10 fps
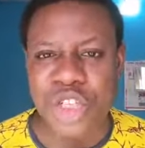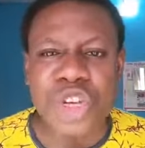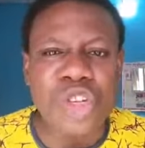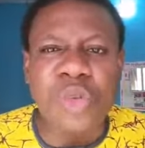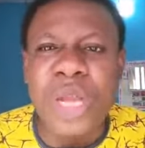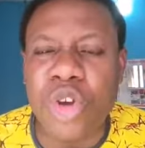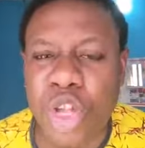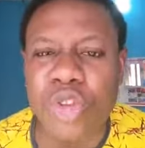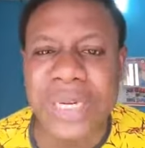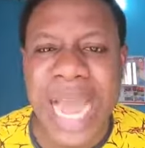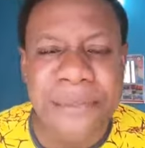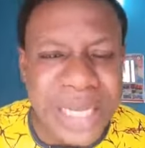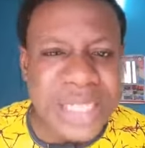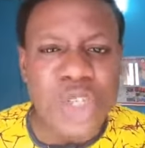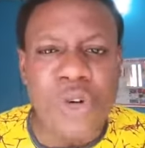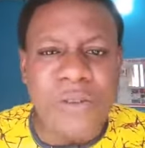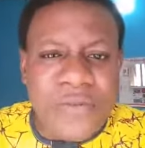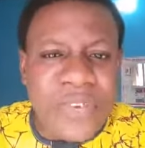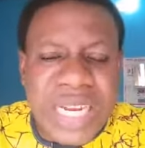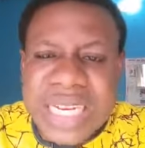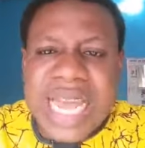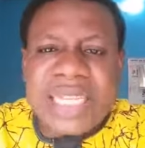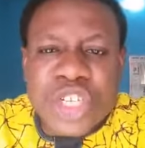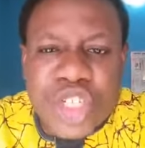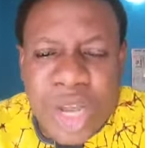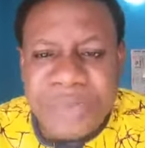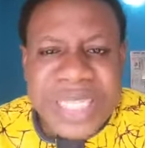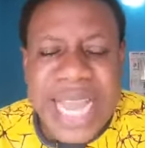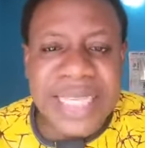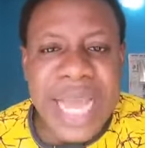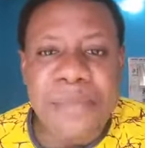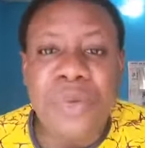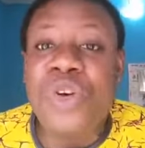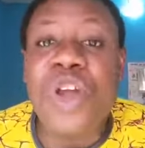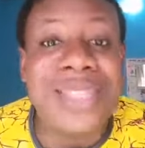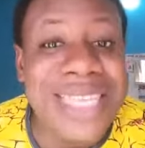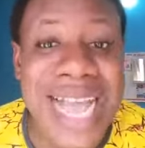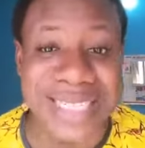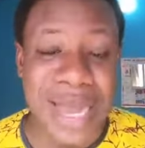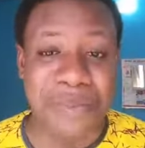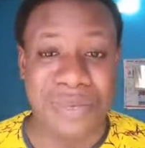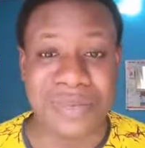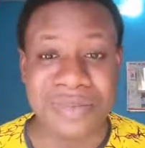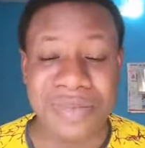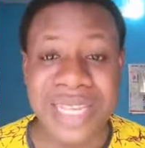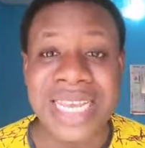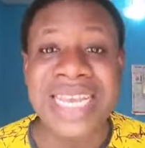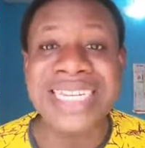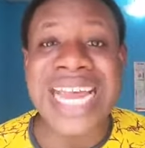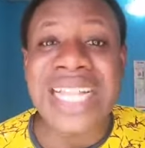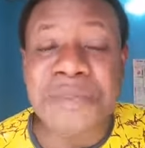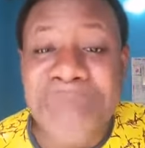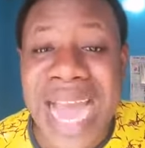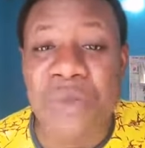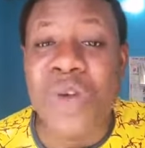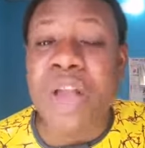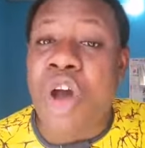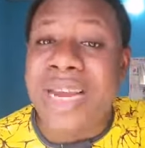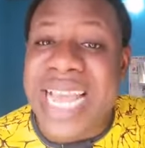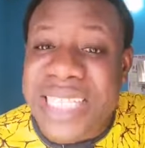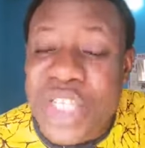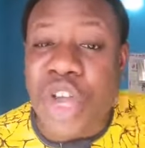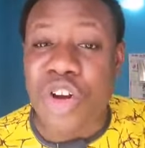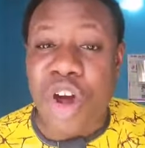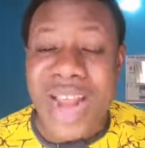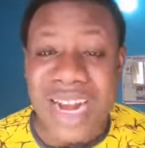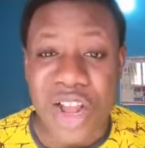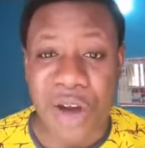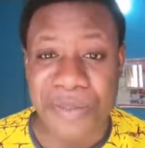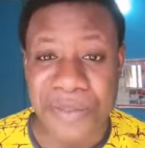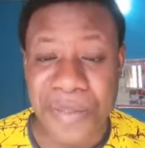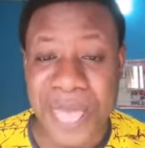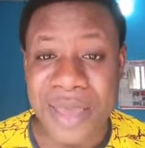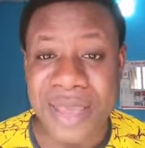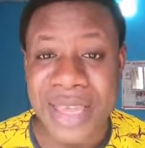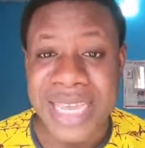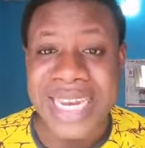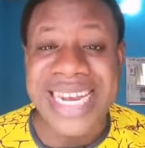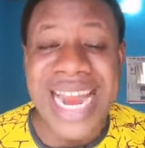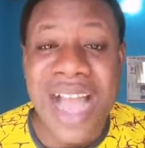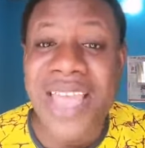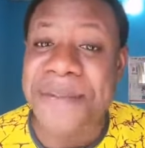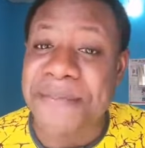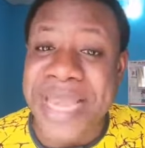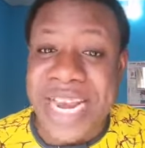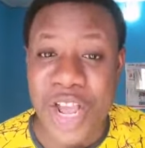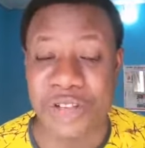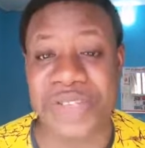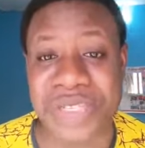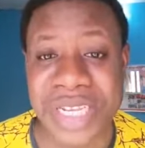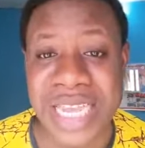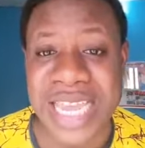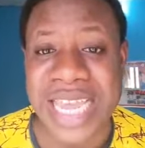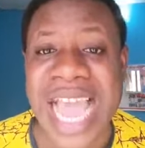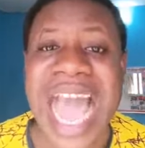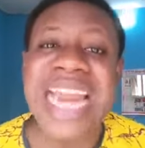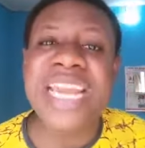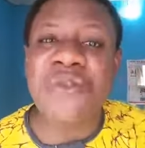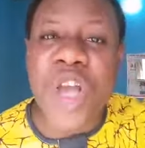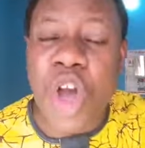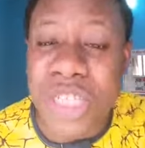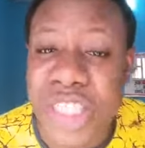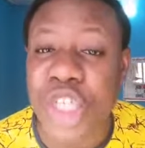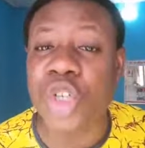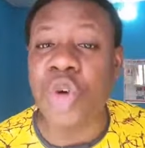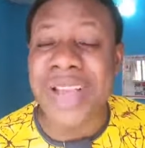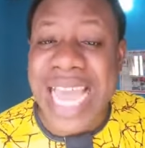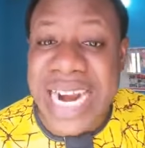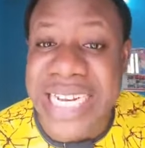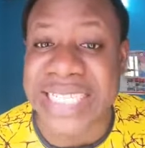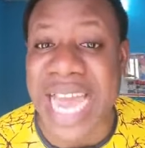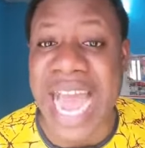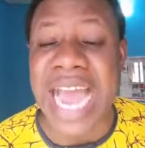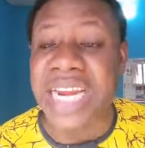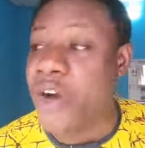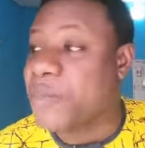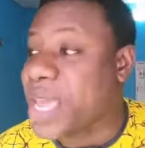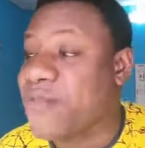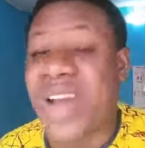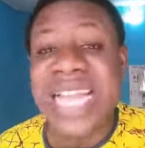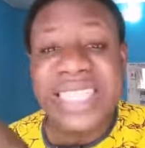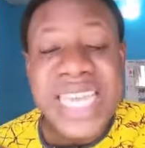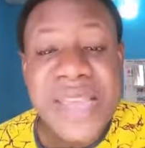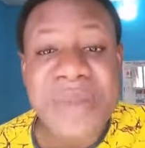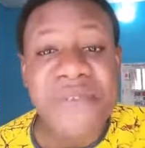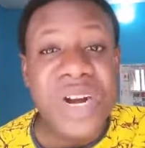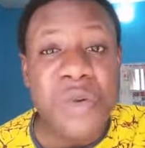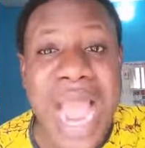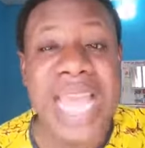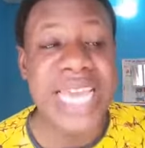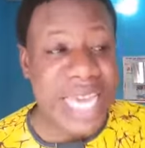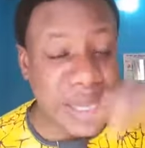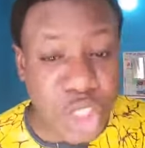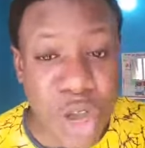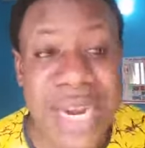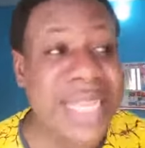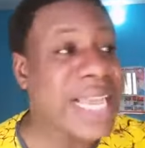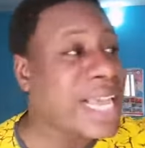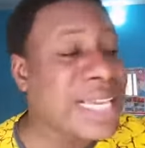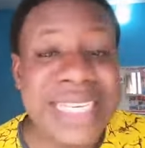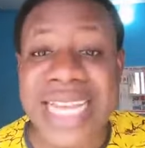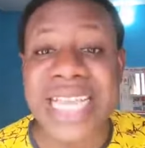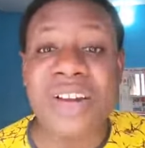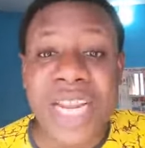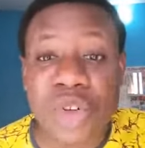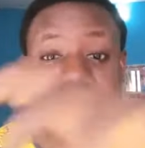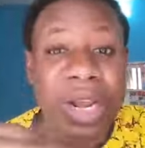So you will go to that meeting. You will feel that something has happened. Nothing has happened. That man will collect his honorarium now in millions, and he will continue to get richer, and they will be inviting him everywhere. He keeps collecting. That's how they do.